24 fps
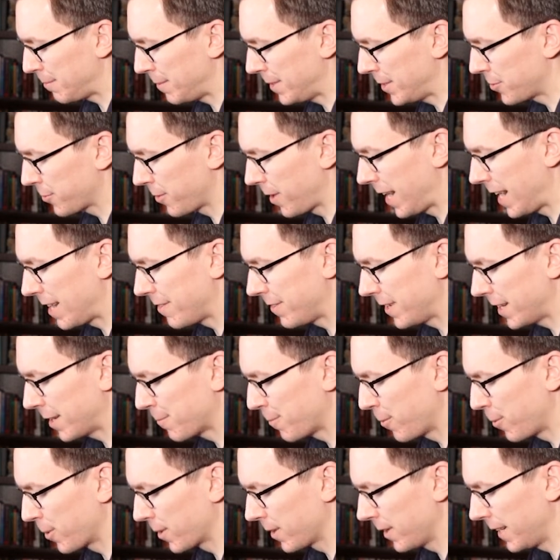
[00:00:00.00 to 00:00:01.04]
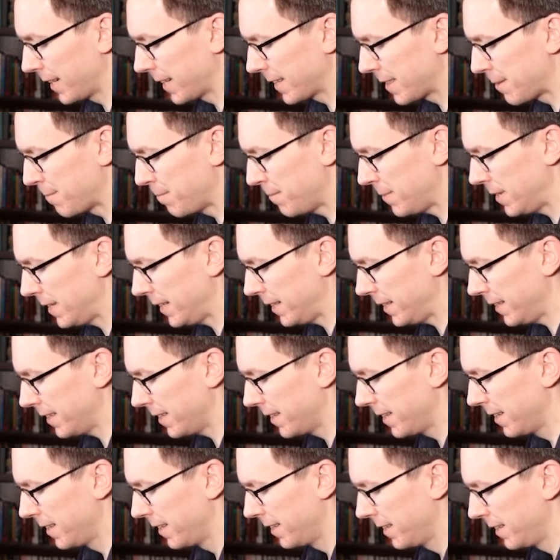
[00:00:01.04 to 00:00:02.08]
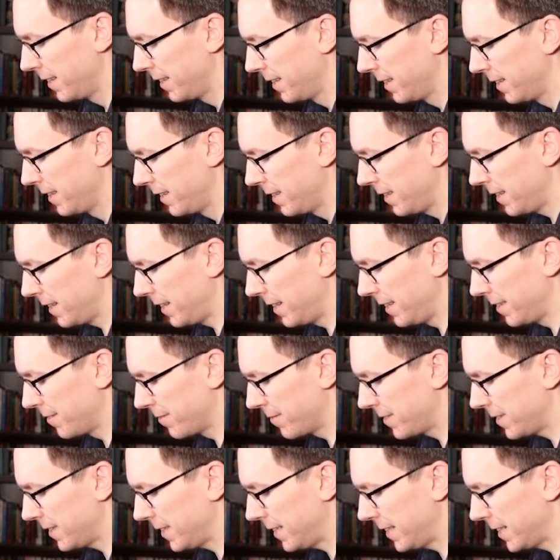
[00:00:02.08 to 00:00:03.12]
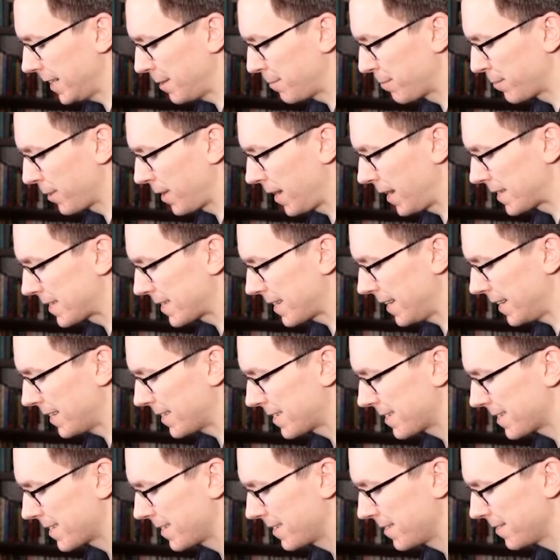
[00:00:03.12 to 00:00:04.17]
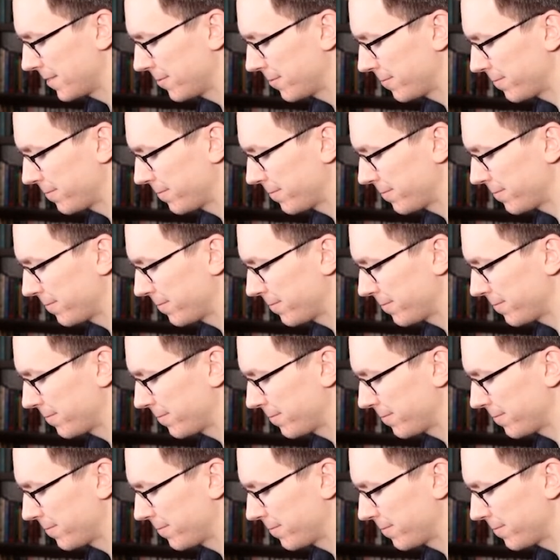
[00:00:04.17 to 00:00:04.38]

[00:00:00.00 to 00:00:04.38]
be driving more like the mean of the uh, process.